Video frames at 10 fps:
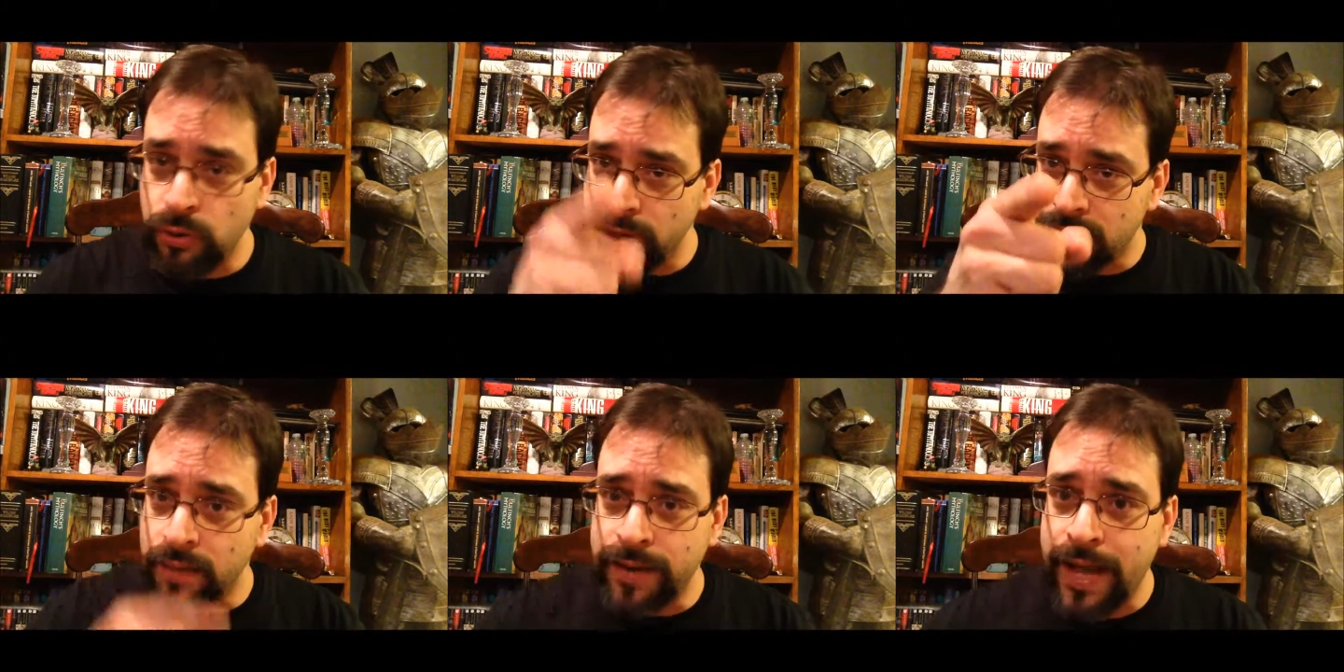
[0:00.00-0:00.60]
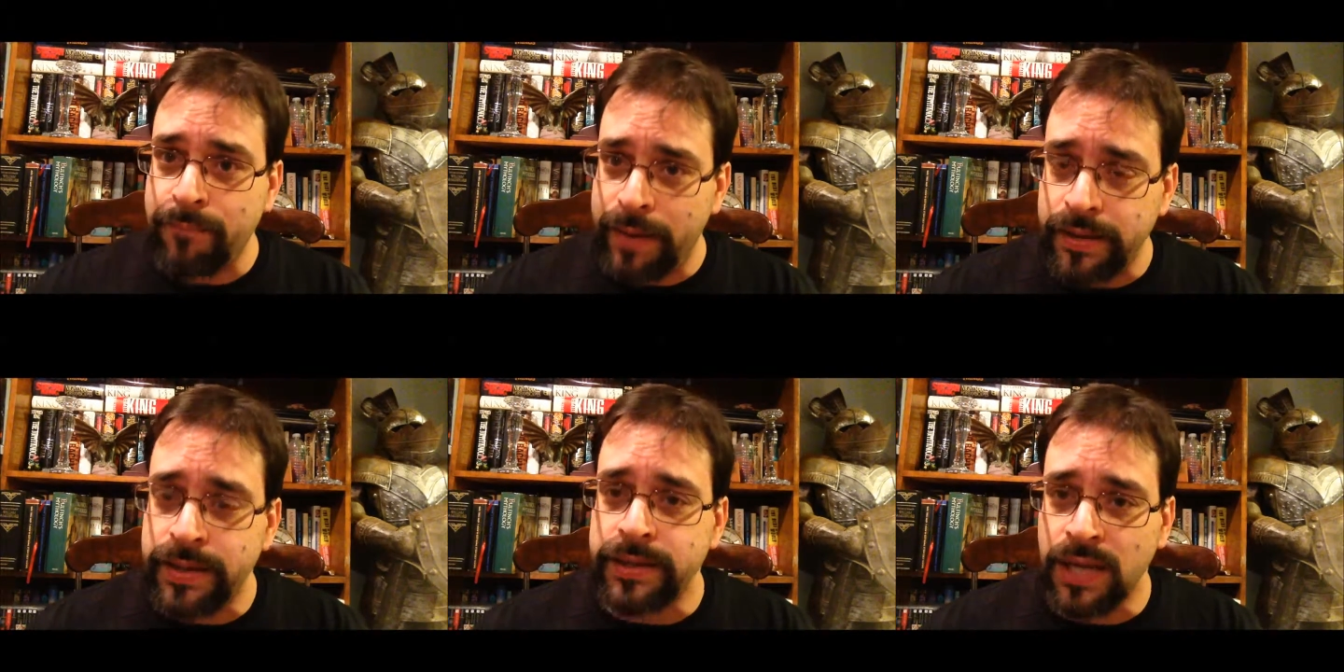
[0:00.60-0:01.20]
You didn't tell me that.
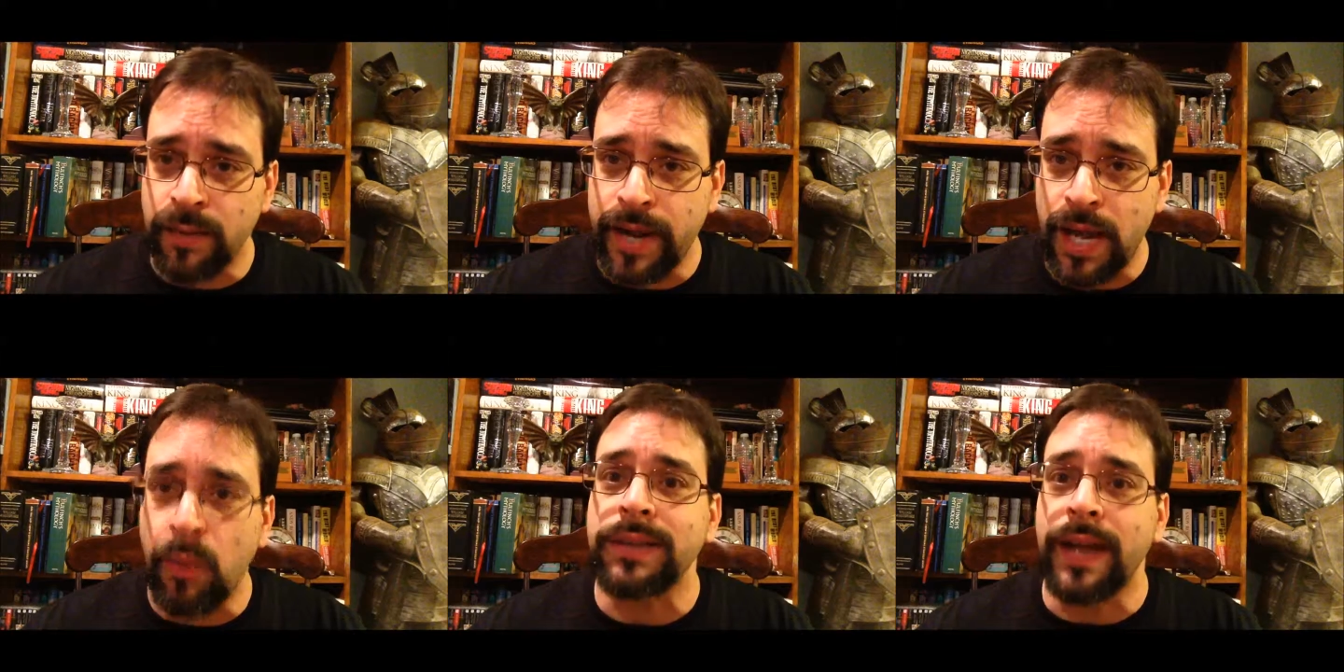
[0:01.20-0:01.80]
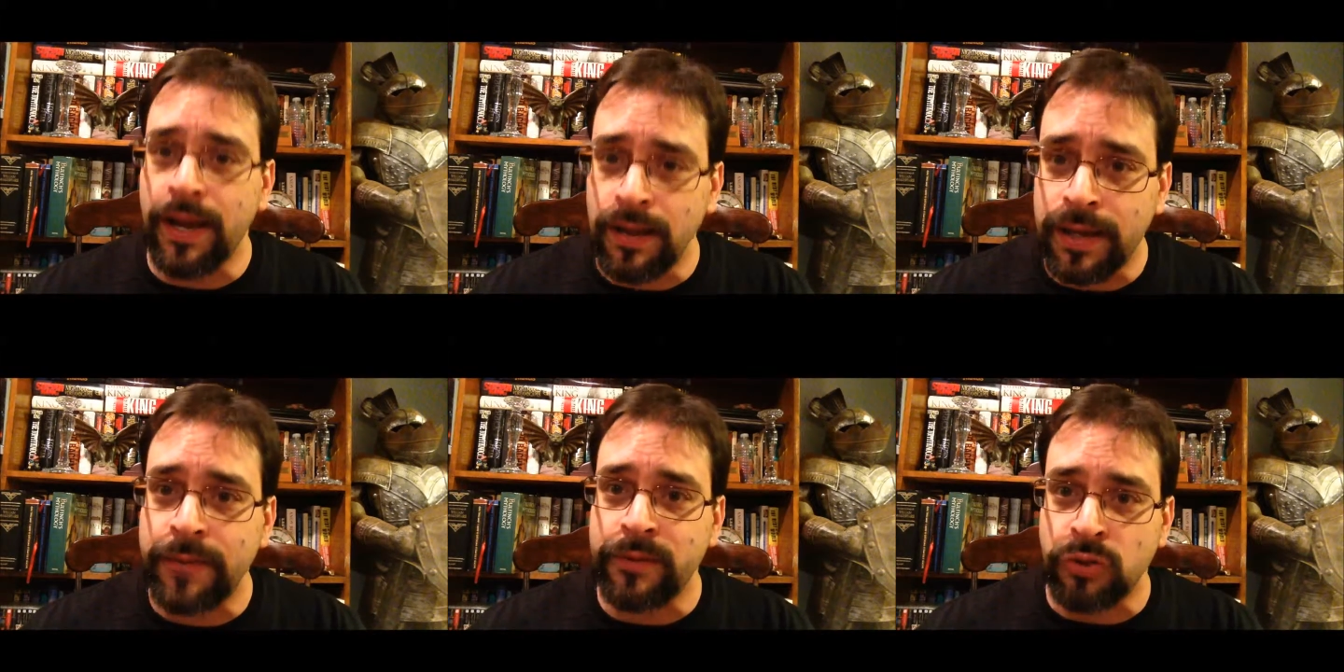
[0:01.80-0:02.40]
Ben didn't tell me that. What the hell
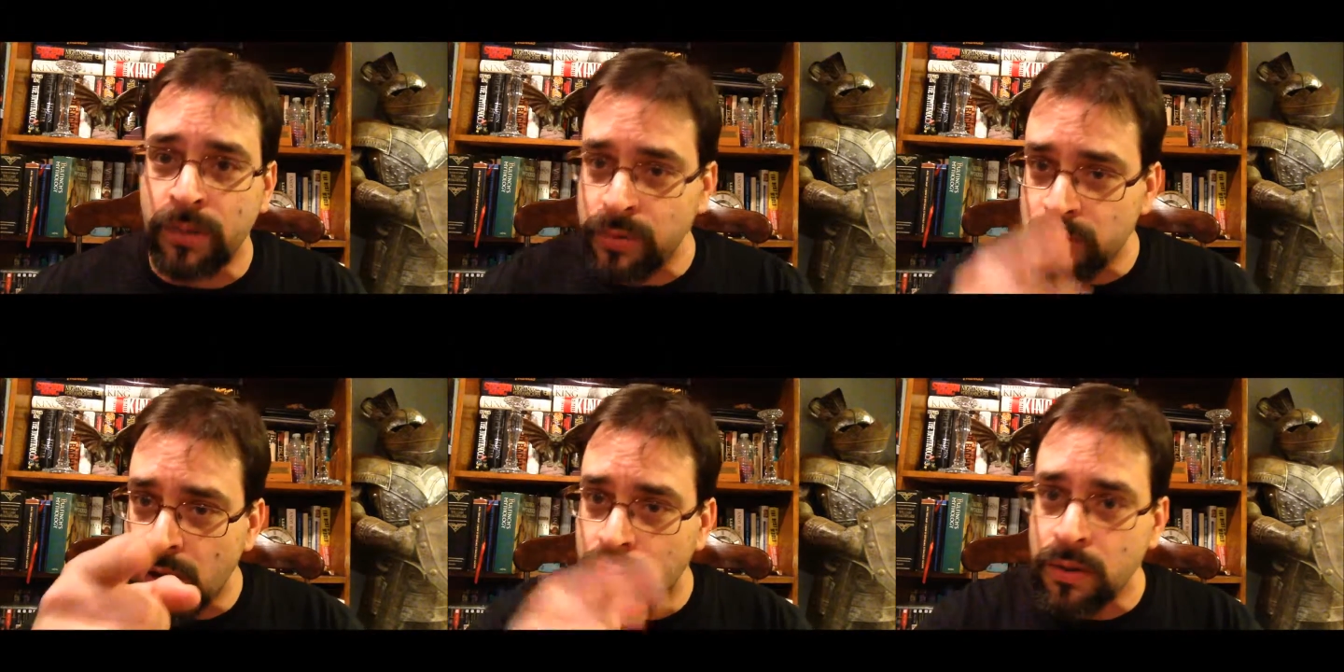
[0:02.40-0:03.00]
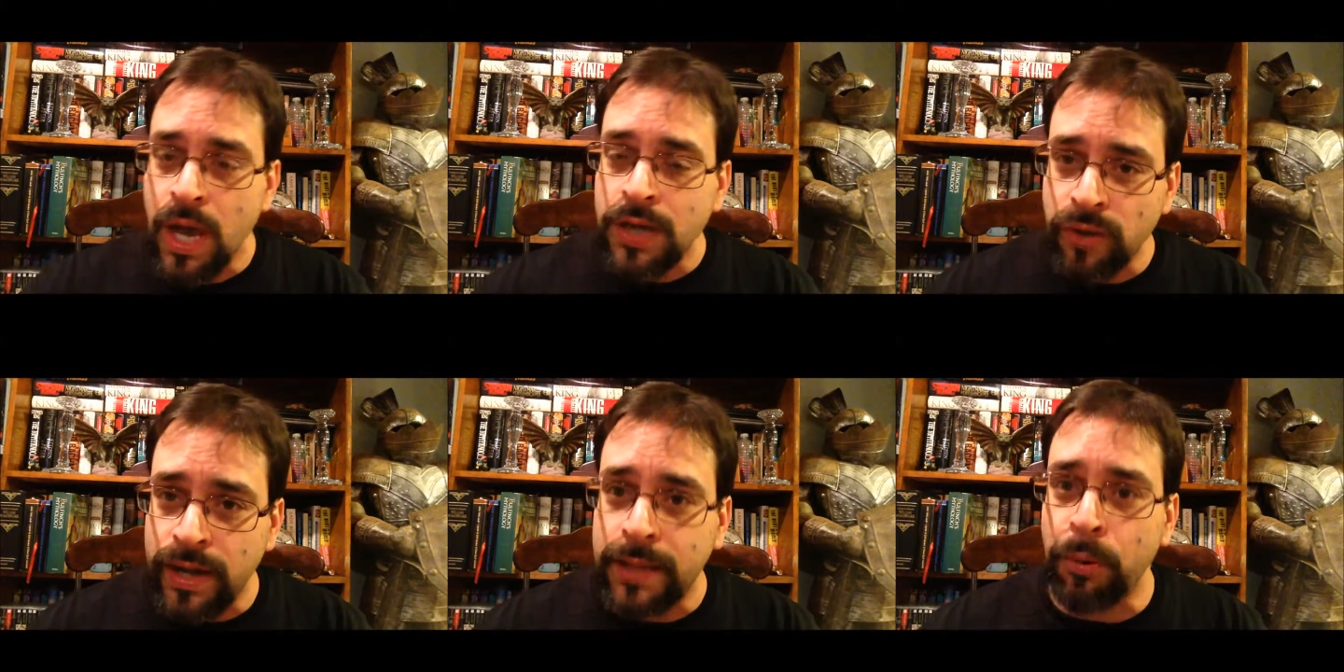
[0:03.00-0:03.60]
kind of a trip are you
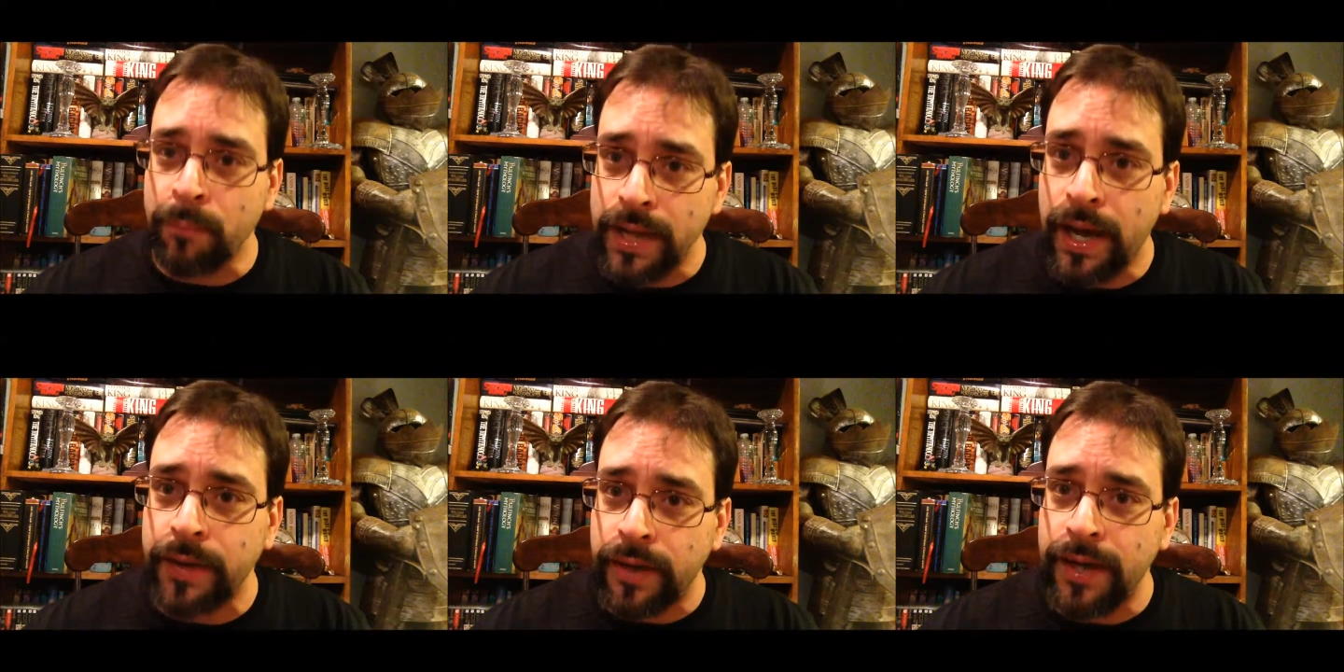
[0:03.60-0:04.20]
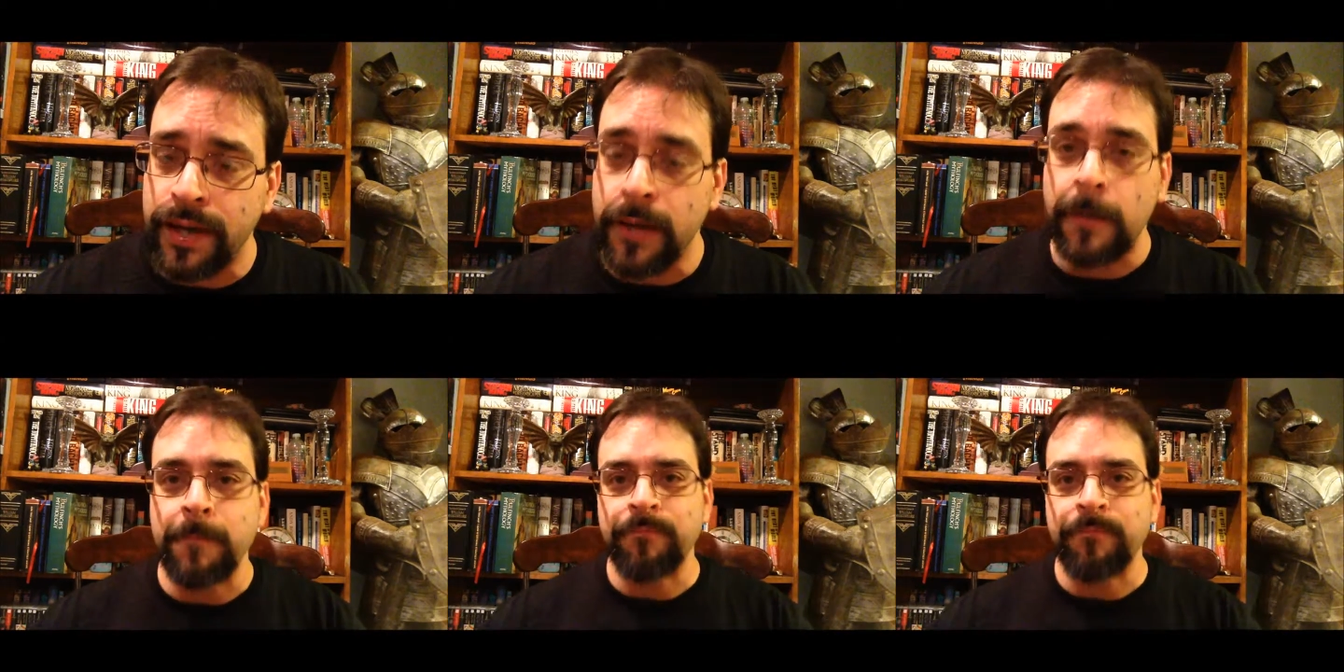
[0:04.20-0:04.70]
trying to put me on right here?